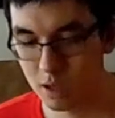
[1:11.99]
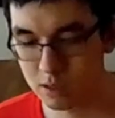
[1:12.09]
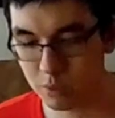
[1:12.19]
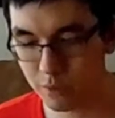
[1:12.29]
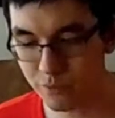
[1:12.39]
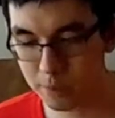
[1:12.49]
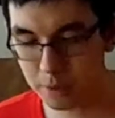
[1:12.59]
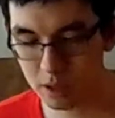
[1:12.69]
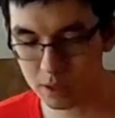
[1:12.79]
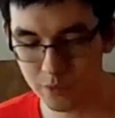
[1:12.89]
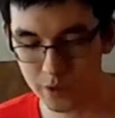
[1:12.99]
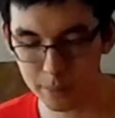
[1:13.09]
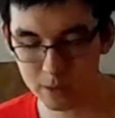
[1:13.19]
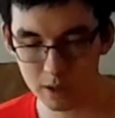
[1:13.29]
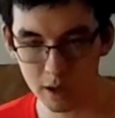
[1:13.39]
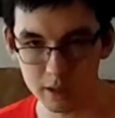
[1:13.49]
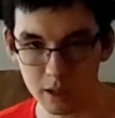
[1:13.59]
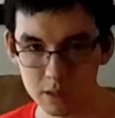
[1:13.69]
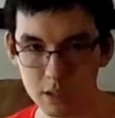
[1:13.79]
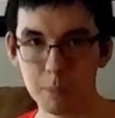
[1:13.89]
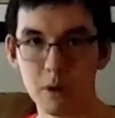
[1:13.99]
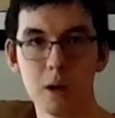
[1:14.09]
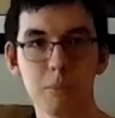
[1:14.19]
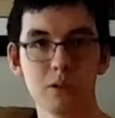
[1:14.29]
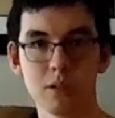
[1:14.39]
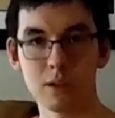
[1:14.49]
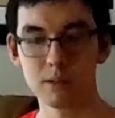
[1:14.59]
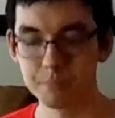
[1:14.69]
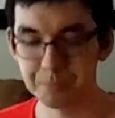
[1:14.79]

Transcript: So with fundamental context, the problem was that